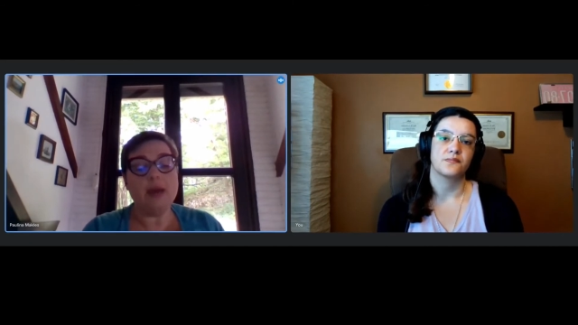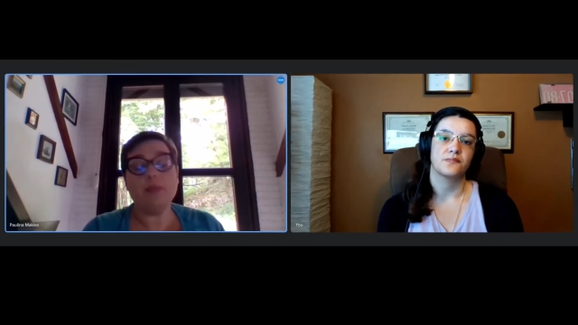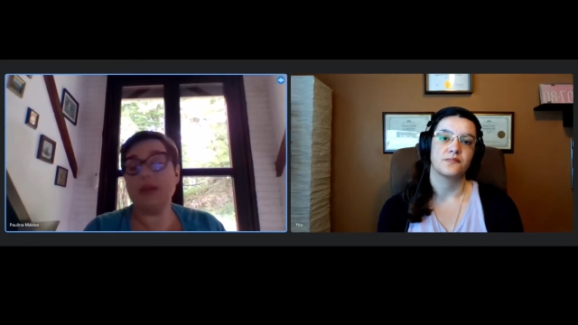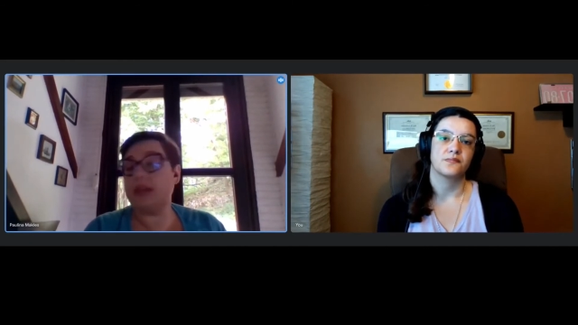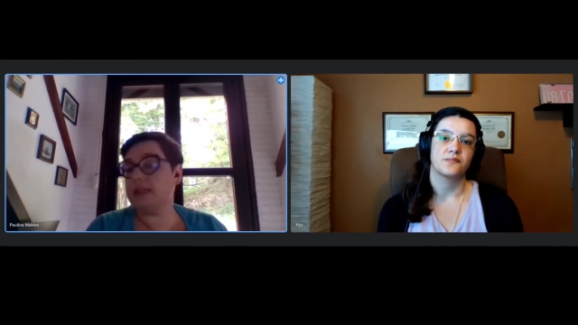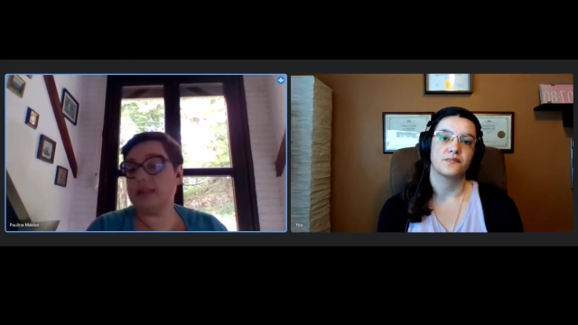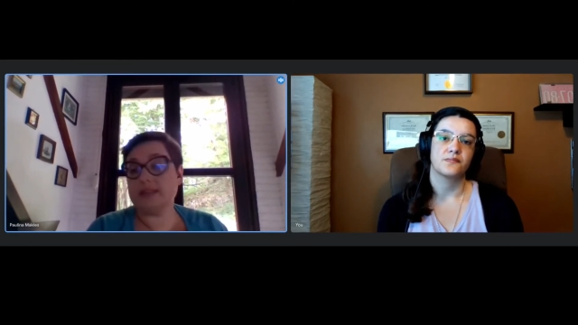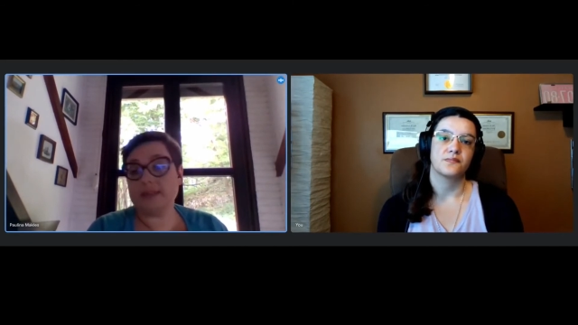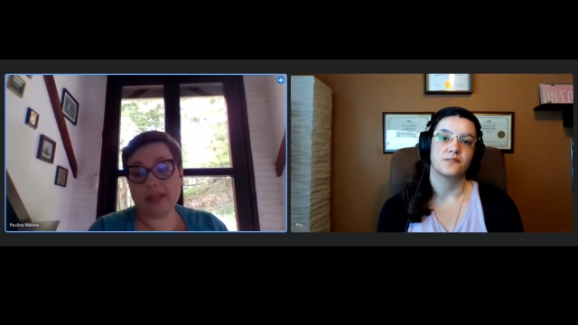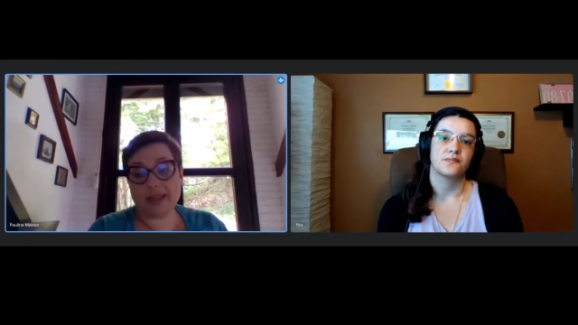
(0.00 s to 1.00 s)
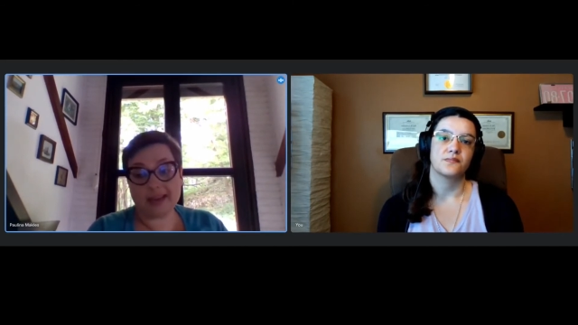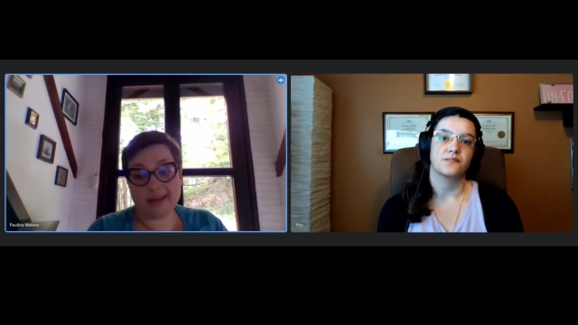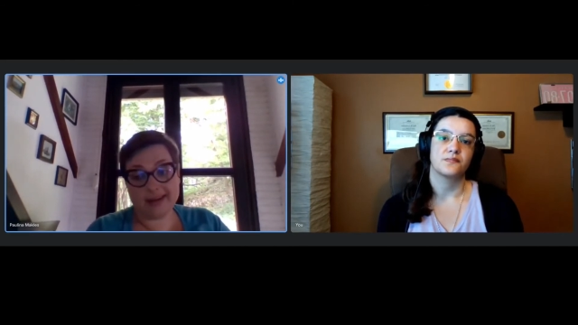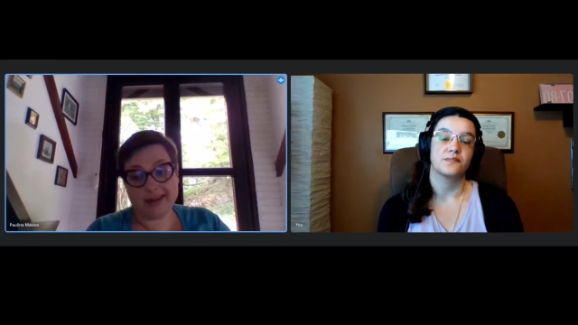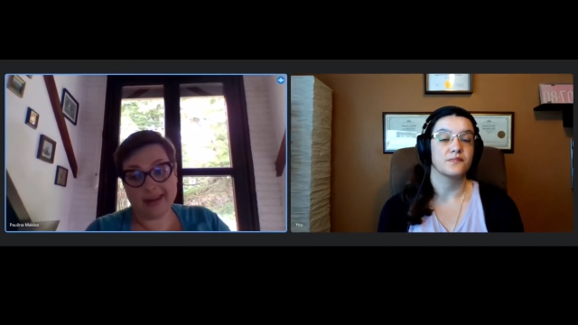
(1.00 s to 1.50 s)
Speaker 1: but that's not something
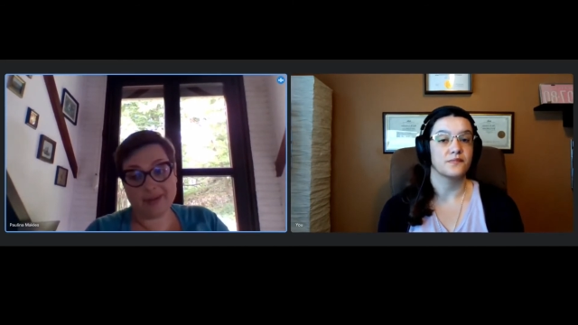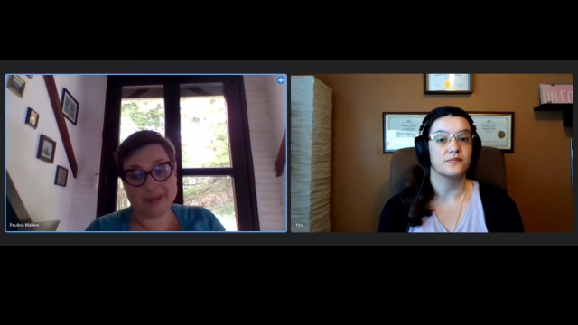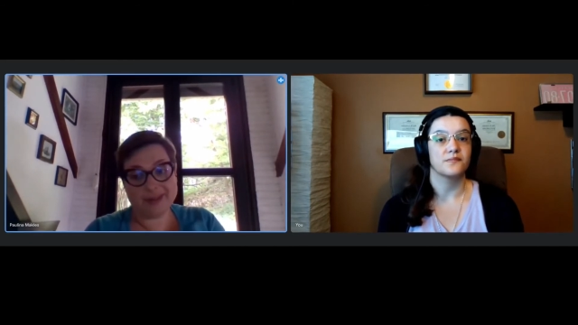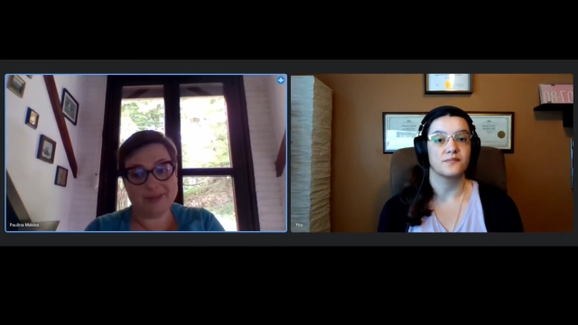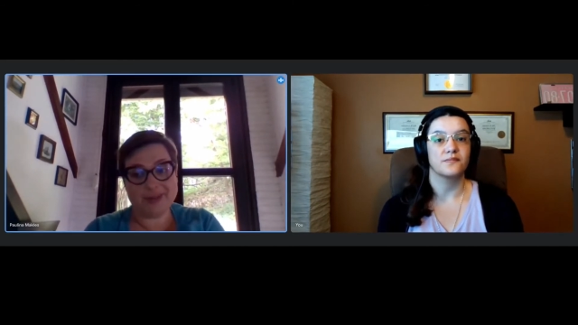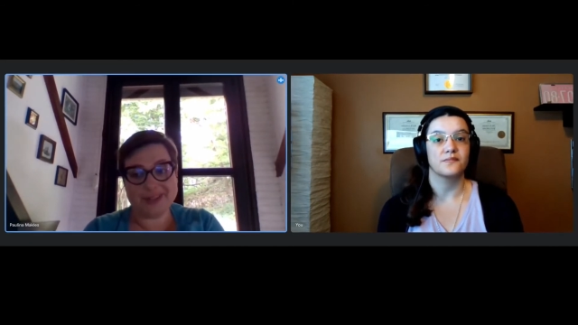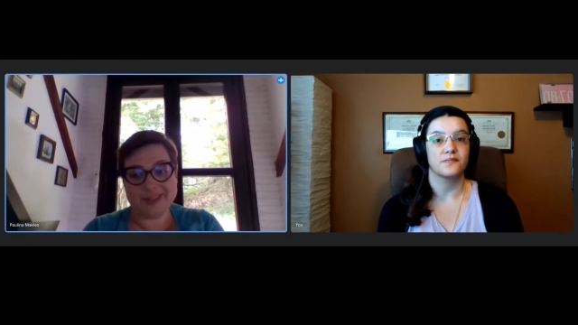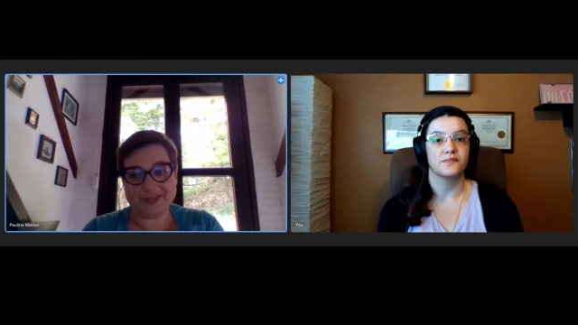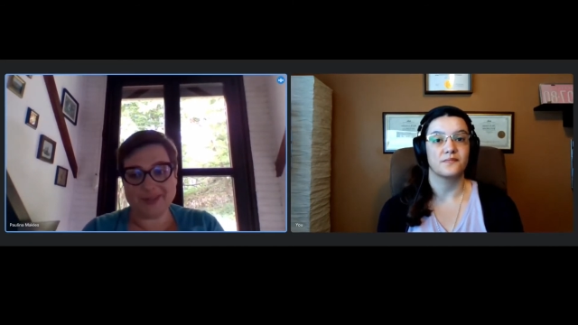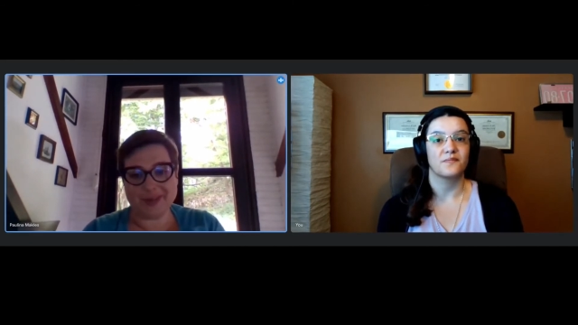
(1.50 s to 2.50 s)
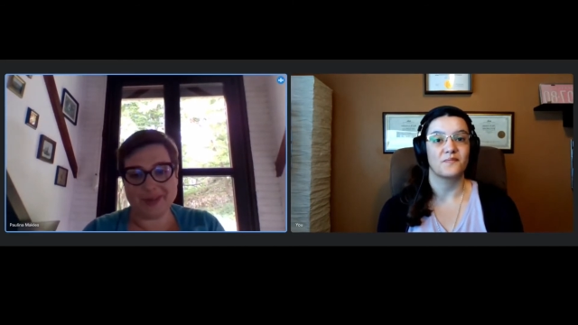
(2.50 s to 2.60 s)
I am at liberty to talk